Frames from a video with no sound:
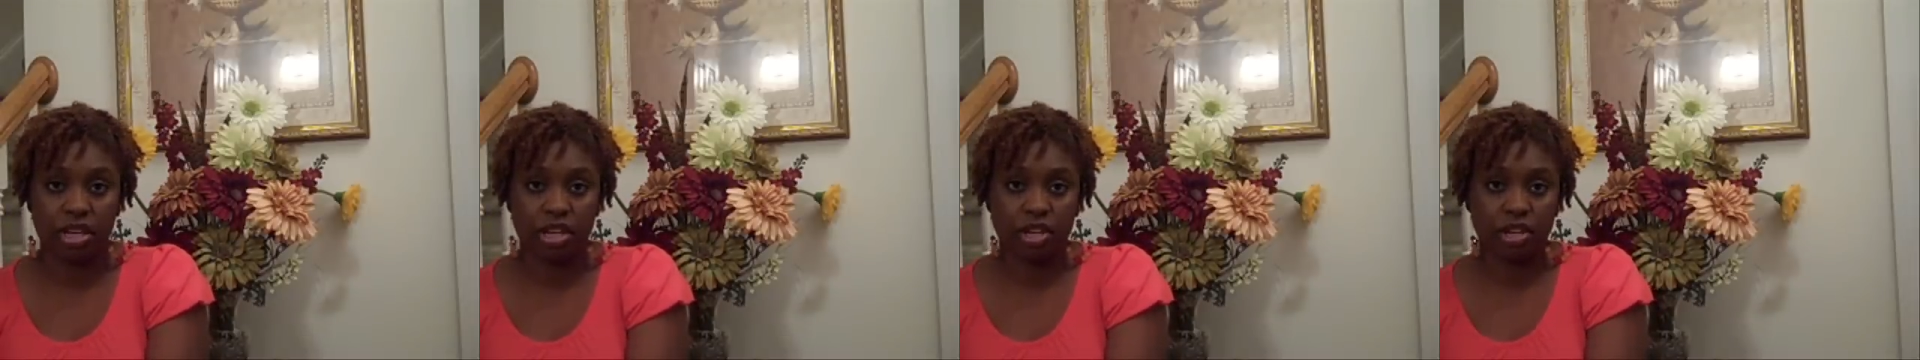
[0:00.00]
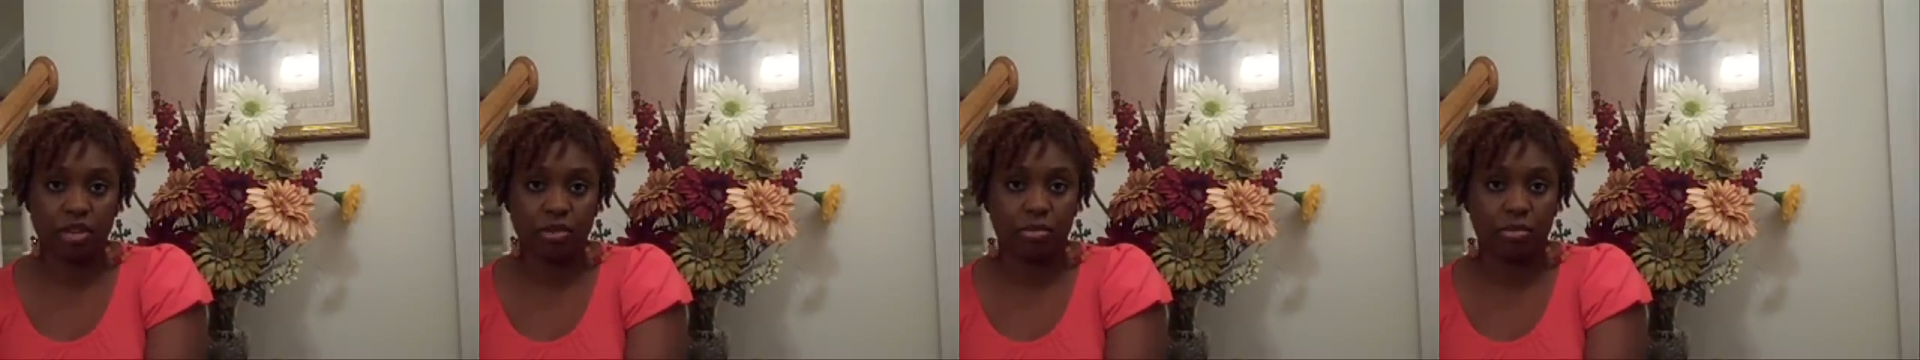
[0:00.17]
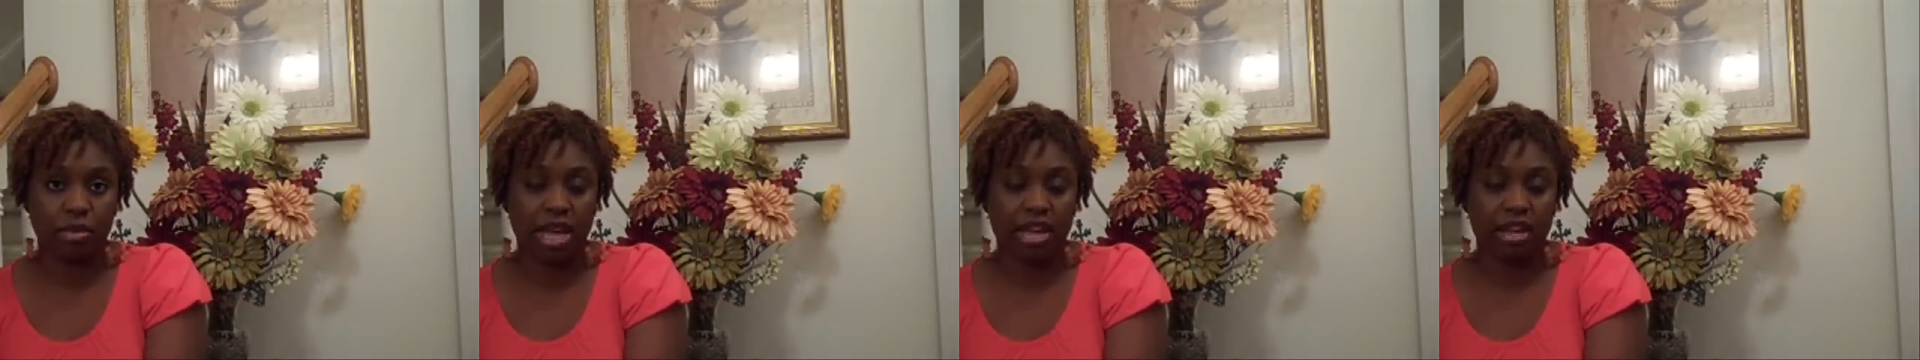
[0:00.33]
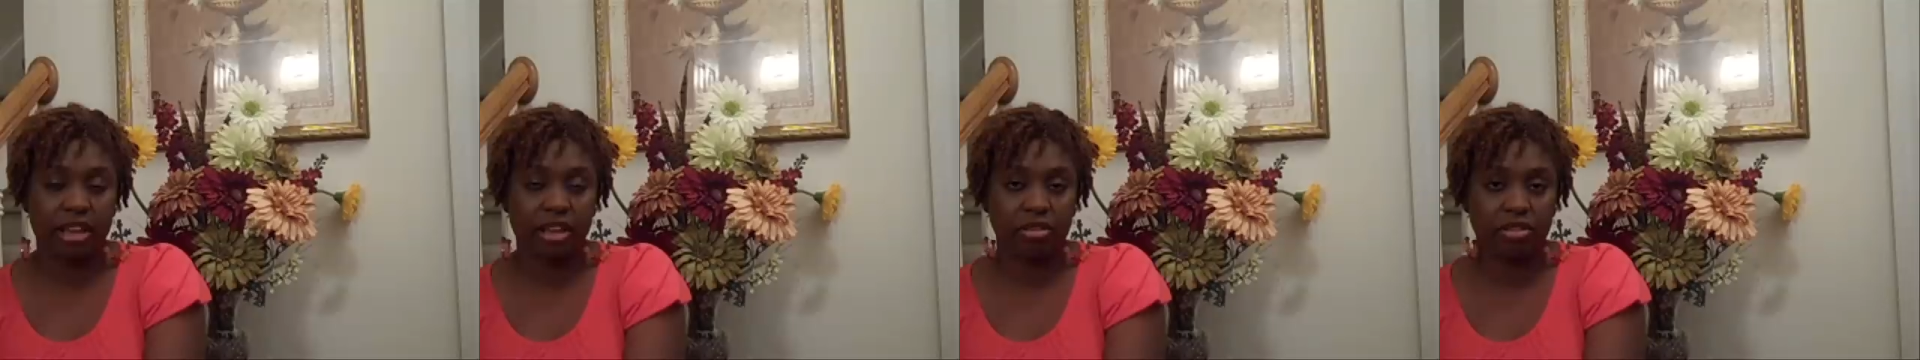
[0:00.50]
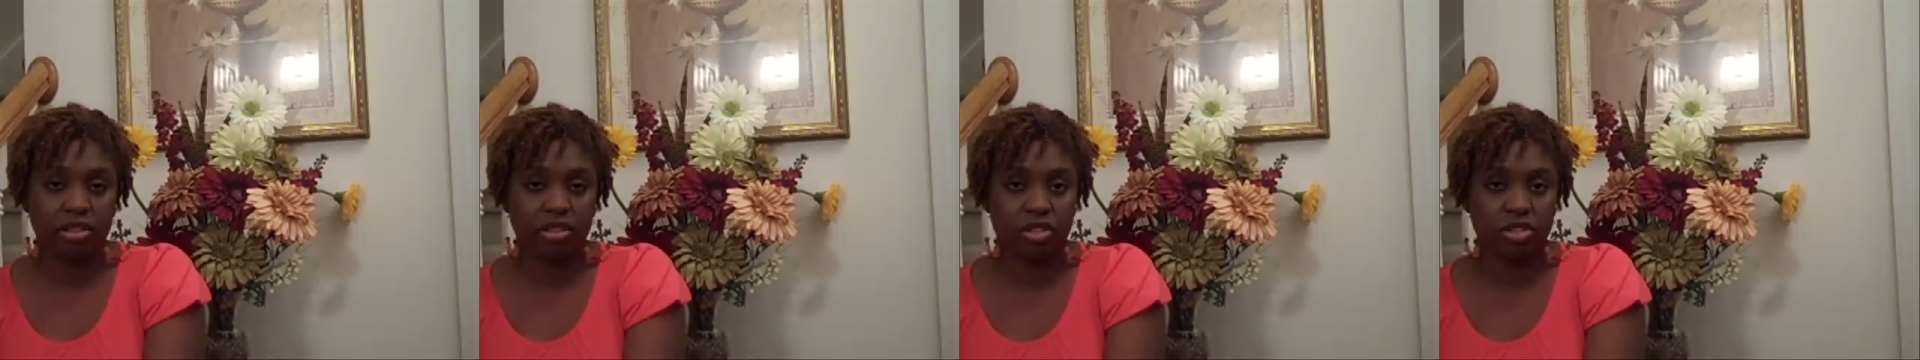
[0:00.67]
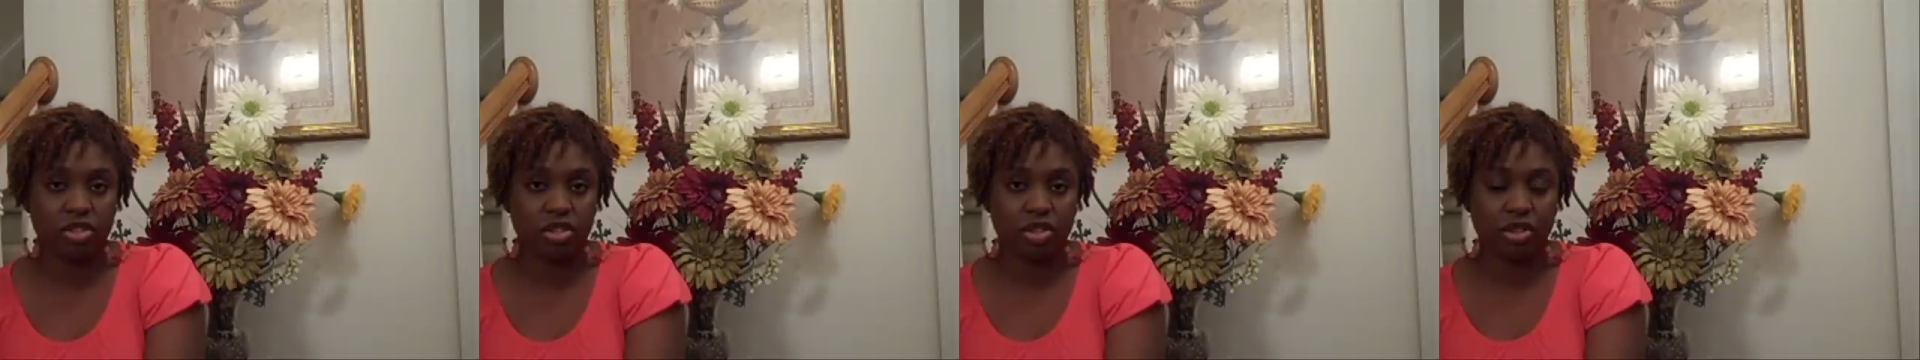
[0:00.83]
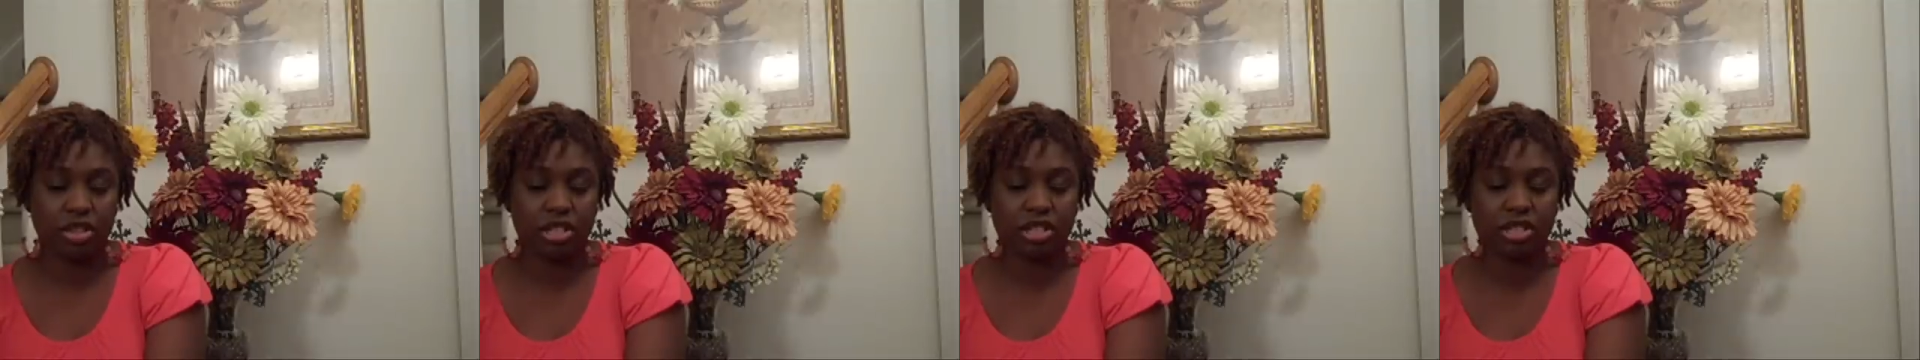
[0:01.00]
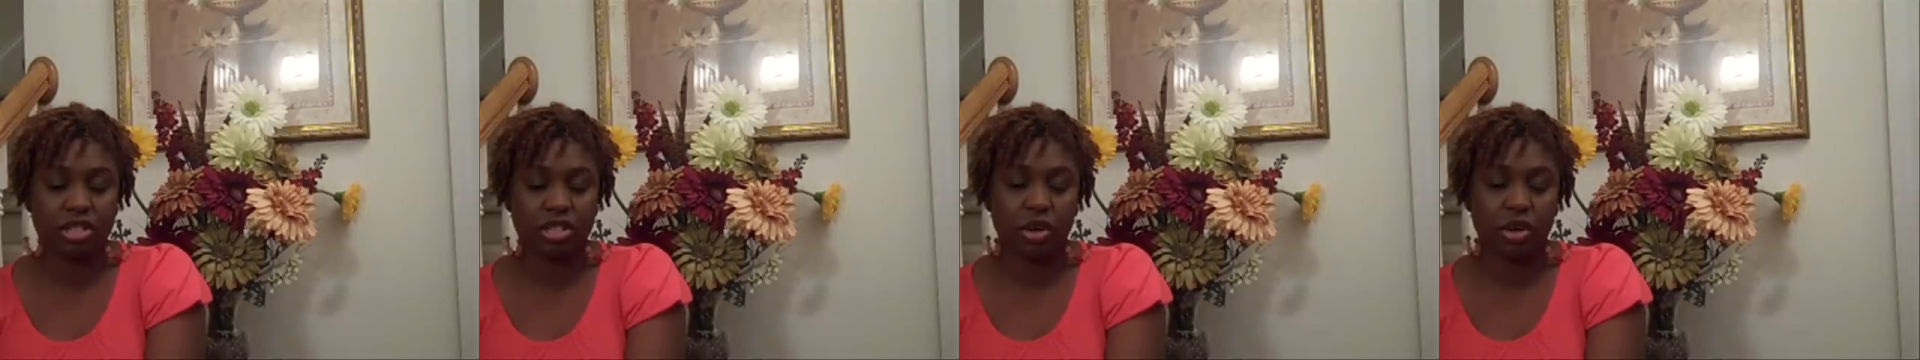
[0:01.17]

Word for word: under my health insurance,